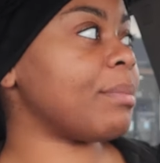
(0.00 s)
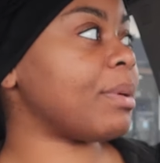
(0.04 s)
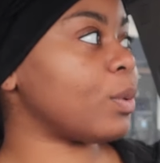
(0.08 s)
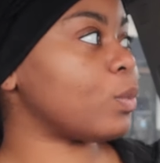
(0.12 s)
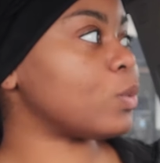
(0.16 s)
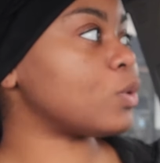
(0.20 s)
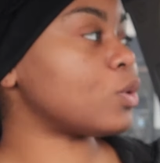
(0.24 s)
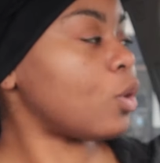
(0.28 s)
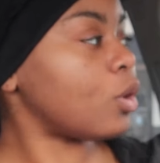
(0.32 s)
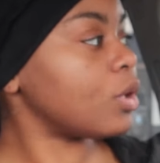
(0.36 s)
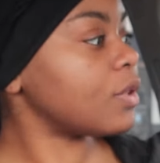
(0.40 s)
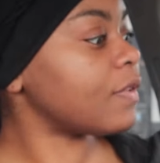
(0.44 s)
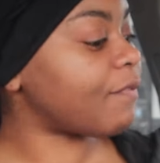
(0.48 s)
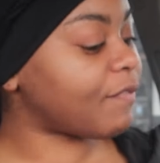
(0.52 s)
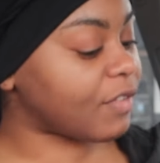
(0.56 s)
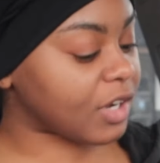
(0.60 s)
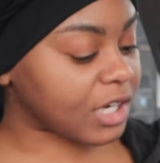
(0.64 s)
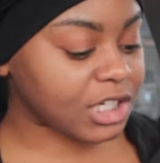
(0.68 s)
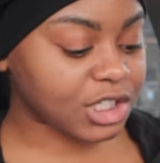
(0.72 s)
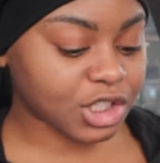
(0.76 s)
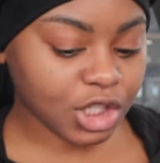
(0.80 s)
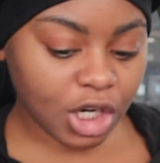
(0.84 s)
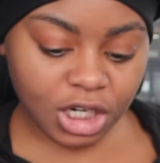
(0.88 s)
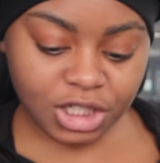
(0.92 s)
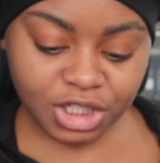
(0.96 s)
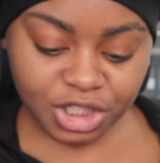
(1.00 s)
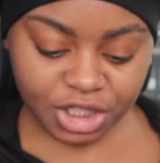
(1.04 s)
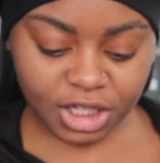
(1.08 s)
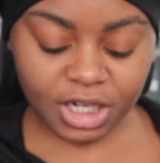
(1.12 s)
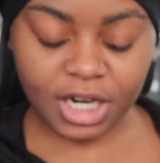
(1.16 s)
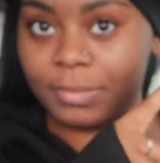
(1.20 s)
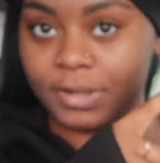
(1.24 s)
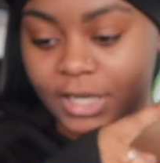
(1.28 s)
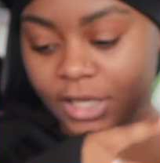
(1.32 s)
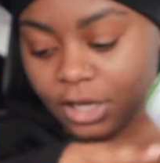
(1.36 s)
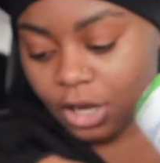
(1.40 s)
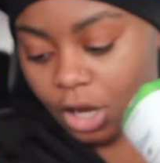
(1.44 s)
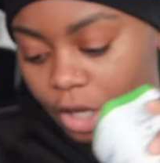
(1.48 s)
but it was on the fucking charger.
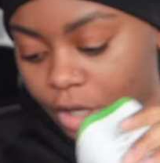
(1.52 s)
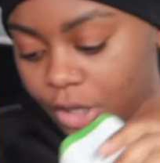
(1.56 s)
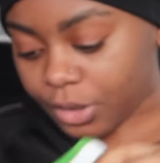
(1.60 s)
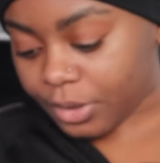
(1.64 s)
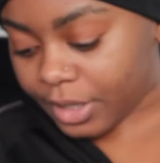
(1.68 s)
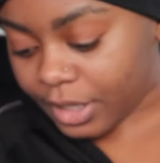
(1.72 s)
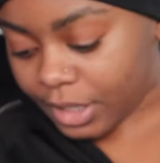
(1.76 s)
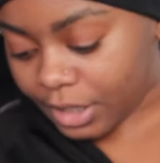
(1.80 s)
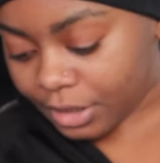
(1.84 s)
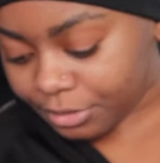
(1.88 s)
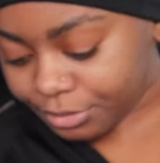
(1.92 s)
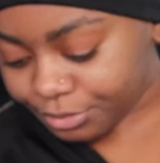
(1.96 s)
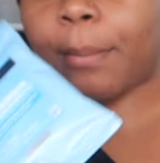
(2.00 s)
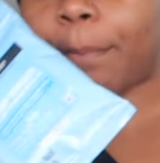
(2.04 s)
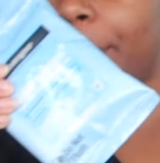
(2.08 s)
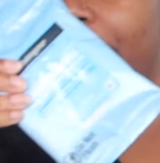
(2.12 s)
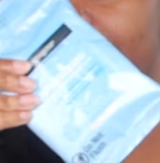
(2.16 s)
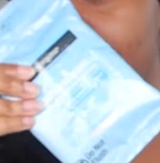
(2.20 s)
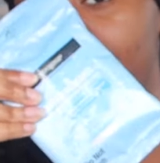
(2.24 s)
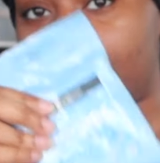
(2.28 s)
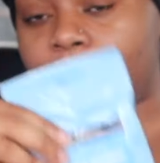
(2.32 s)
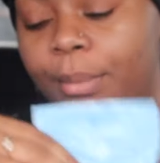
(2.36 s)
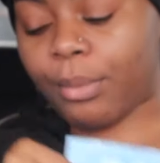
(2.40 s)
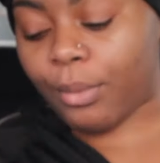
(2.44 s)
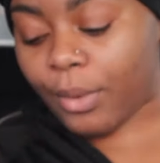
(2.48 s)
Deodorant, makeup